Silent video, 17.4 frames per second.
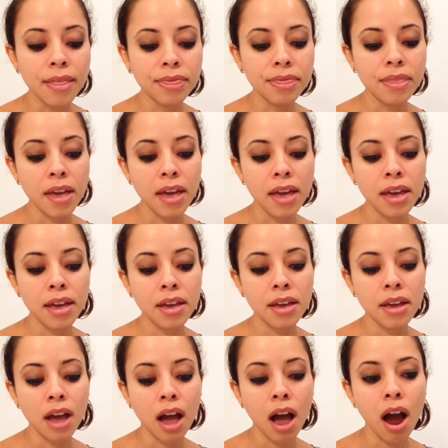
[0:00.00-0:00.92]

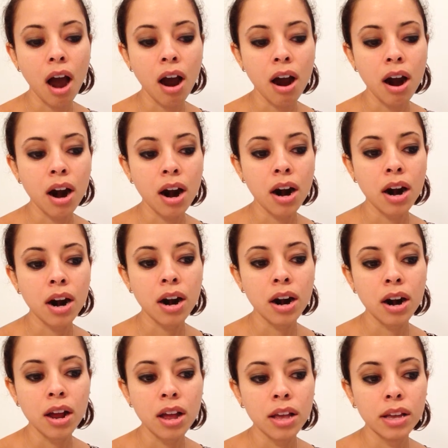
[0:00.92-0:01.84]
they
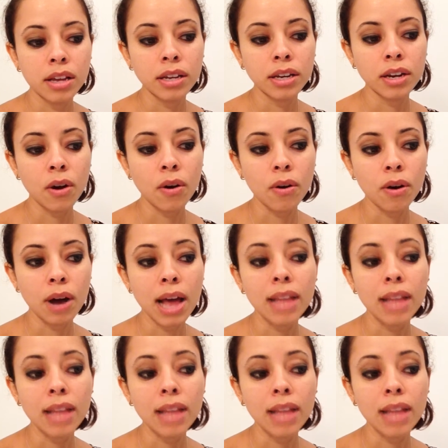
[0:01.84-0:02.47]
are you know